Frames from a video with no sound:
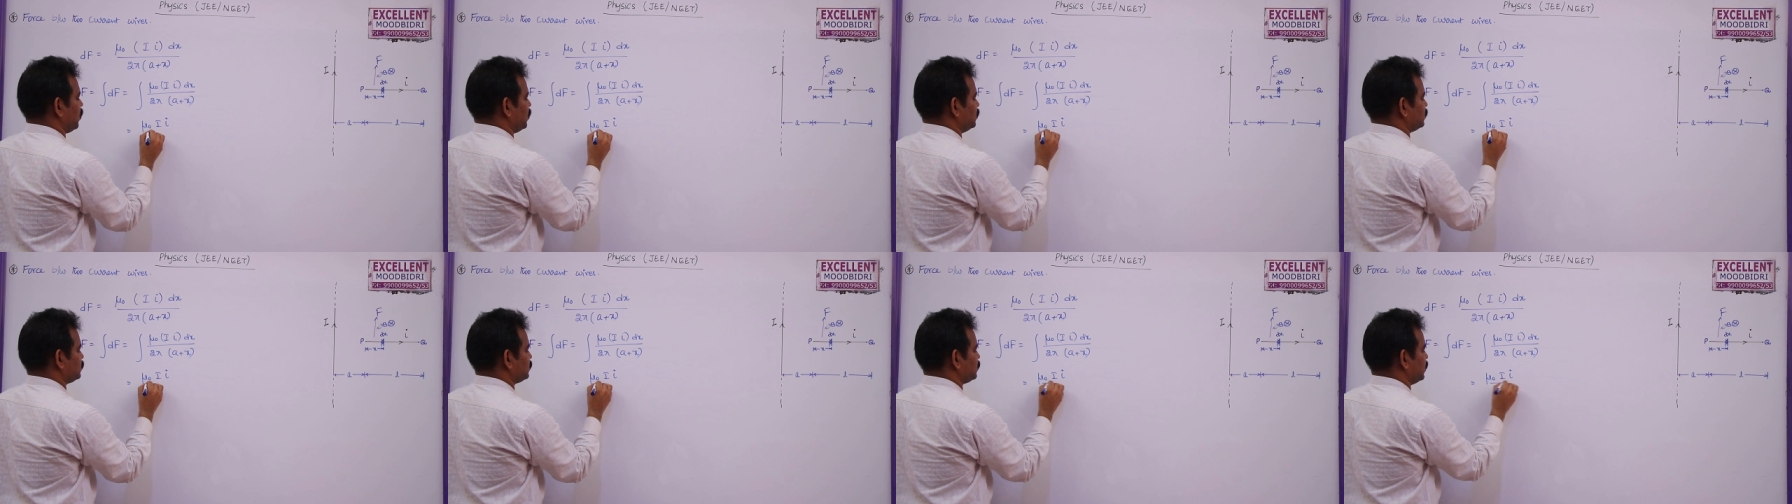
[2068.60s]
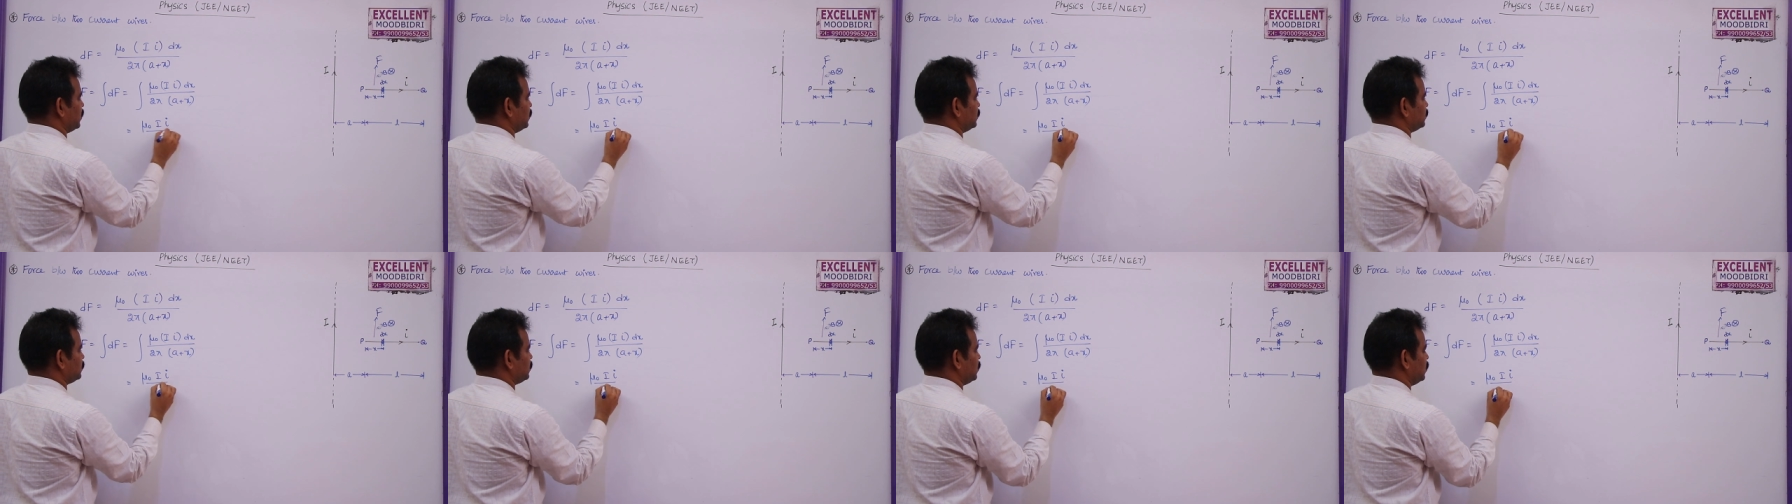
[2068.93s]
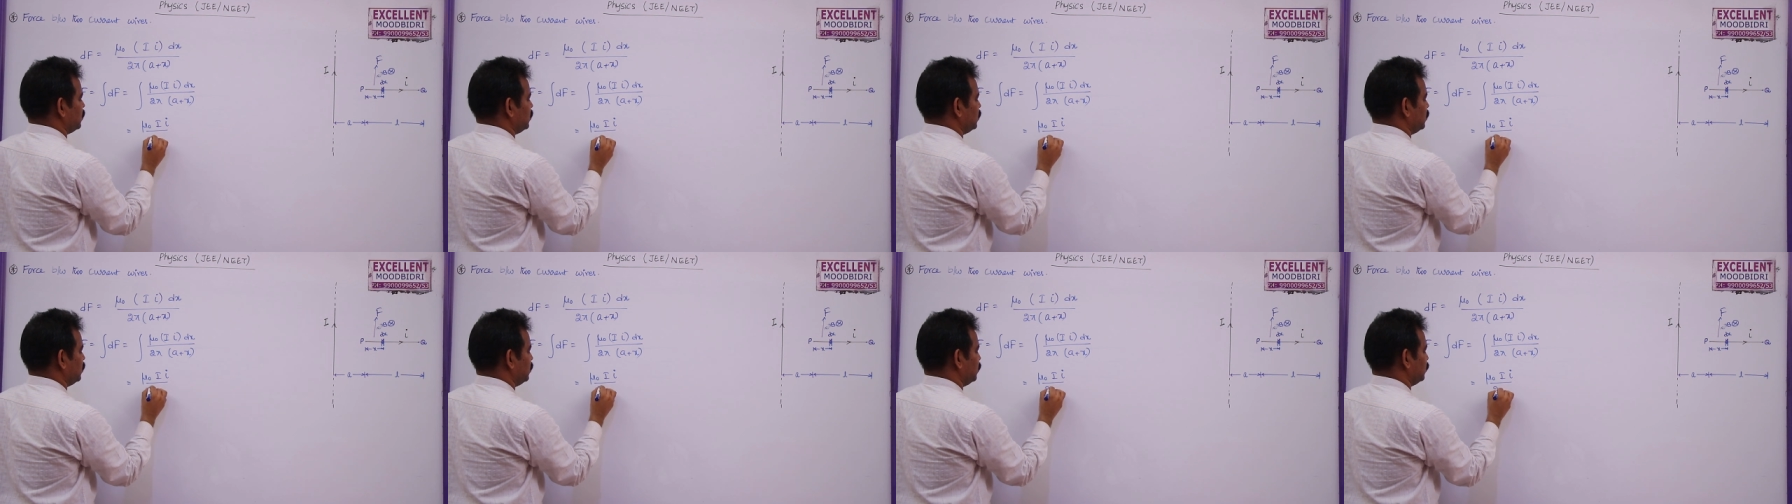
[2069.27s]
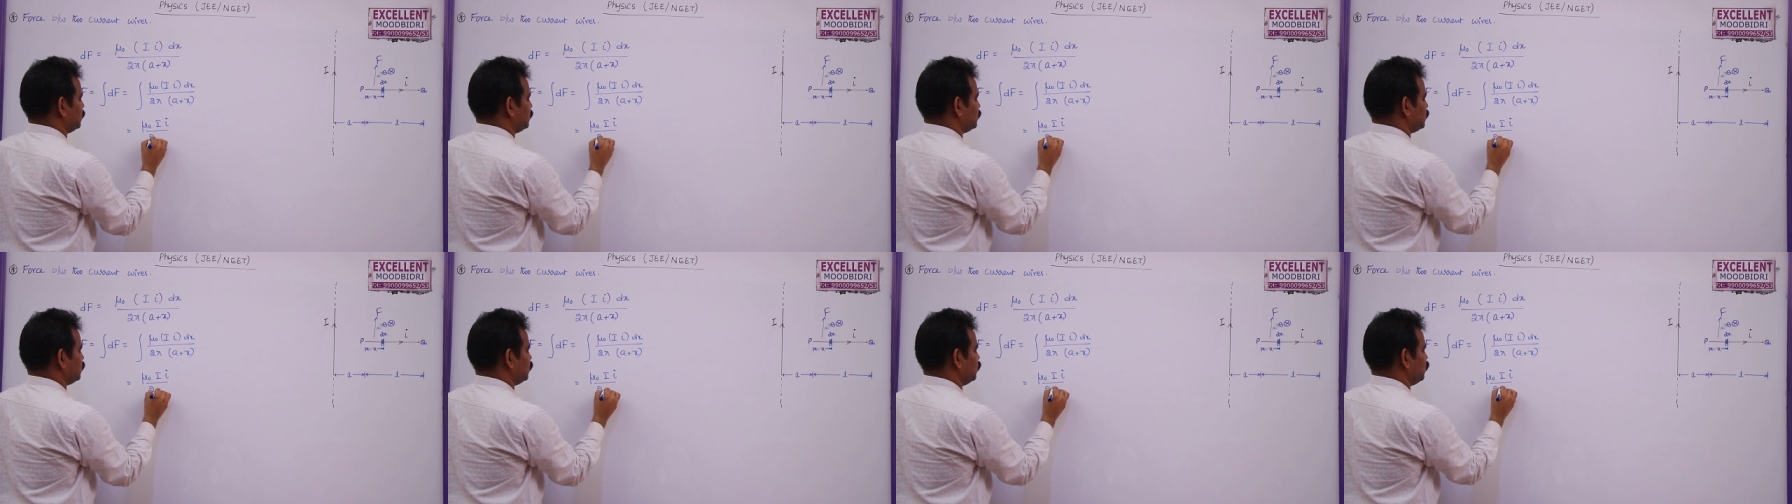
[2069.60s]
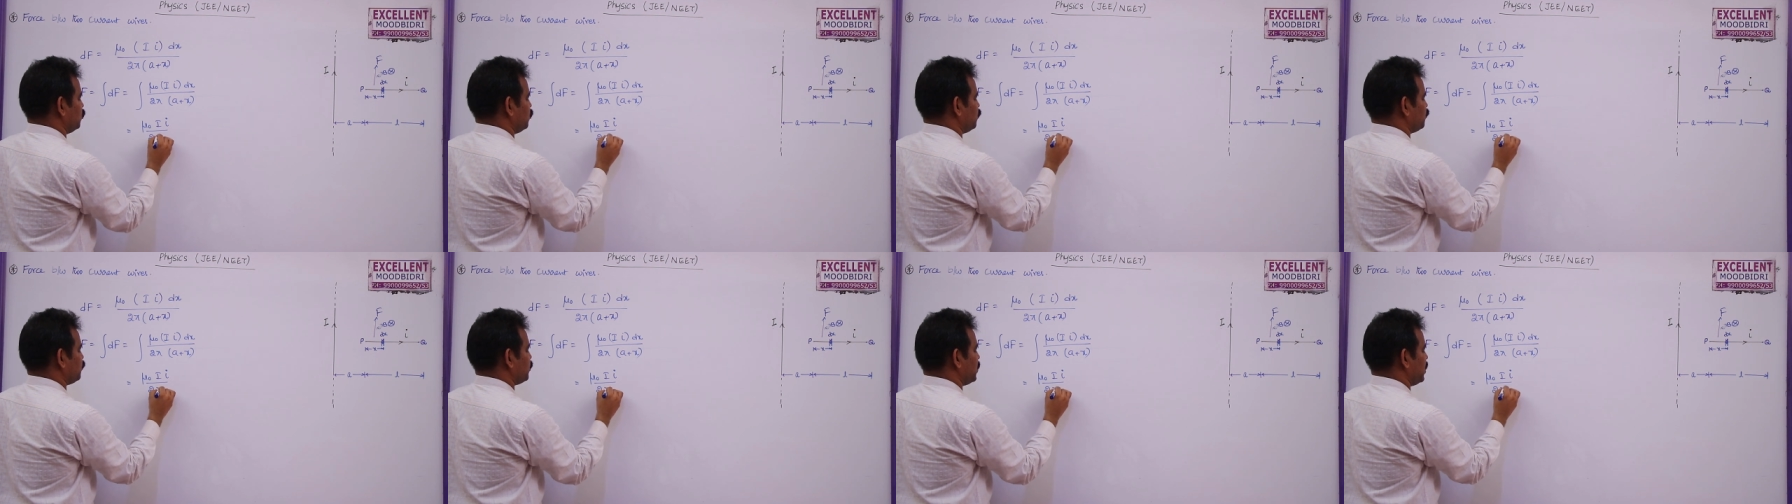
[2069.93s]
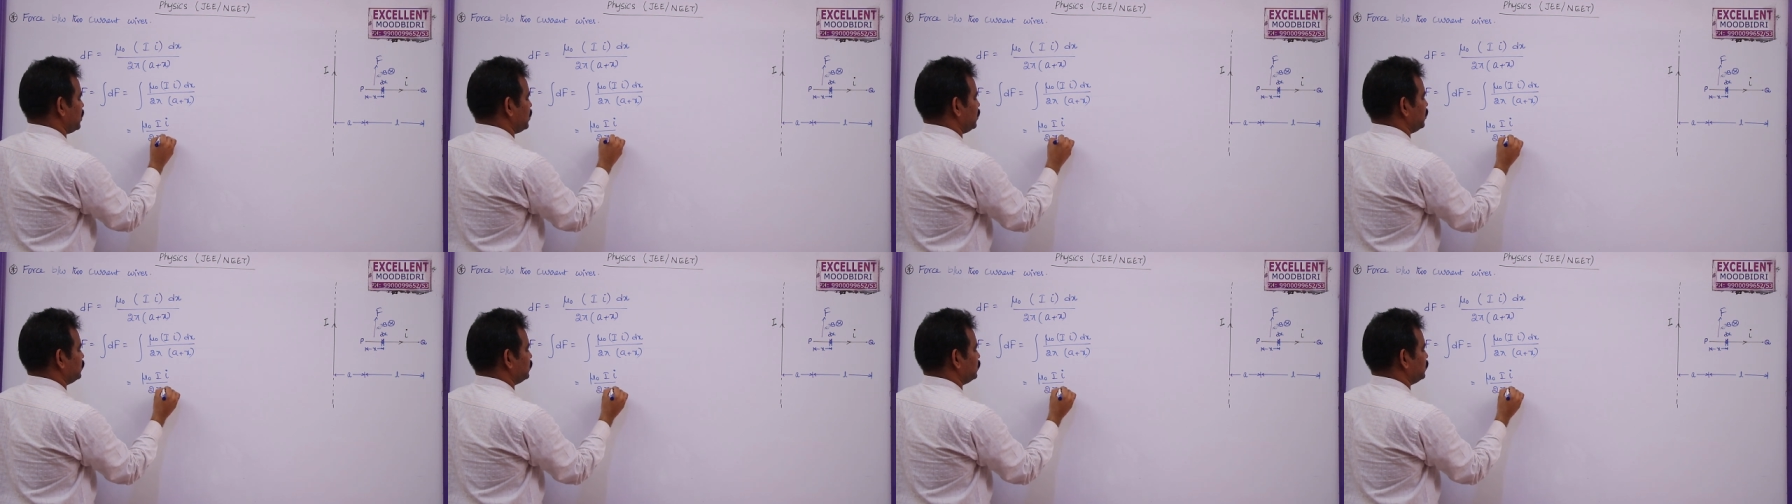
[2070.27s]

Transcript: constants 2 pi